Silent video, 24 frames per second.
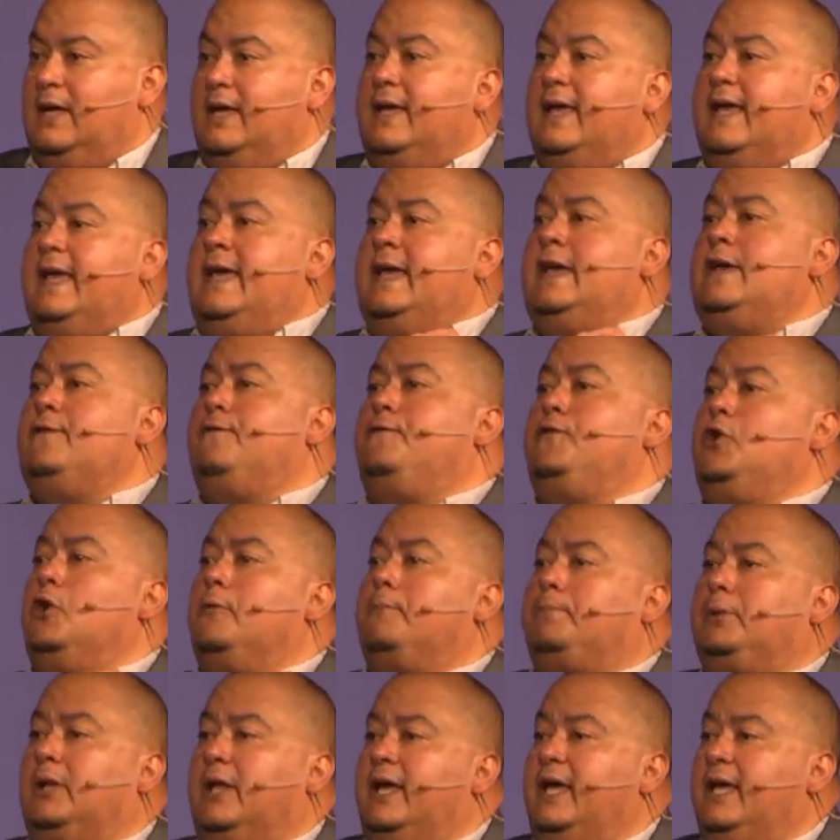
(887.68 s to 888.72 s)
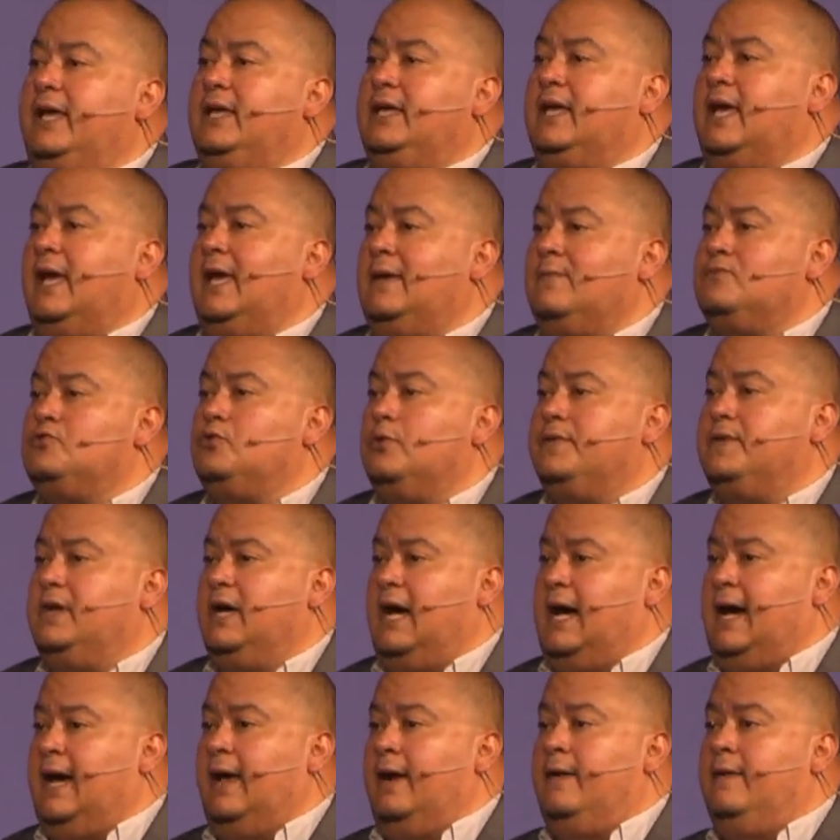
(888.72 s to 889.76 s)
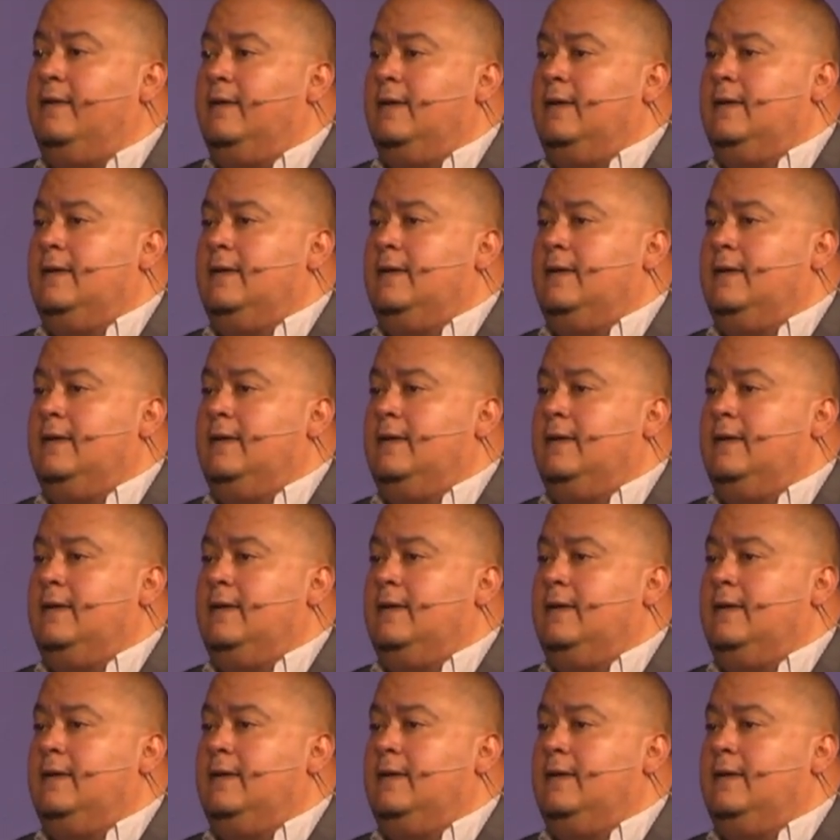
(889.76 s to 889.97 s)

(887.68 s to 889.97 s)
If you're playing games with God,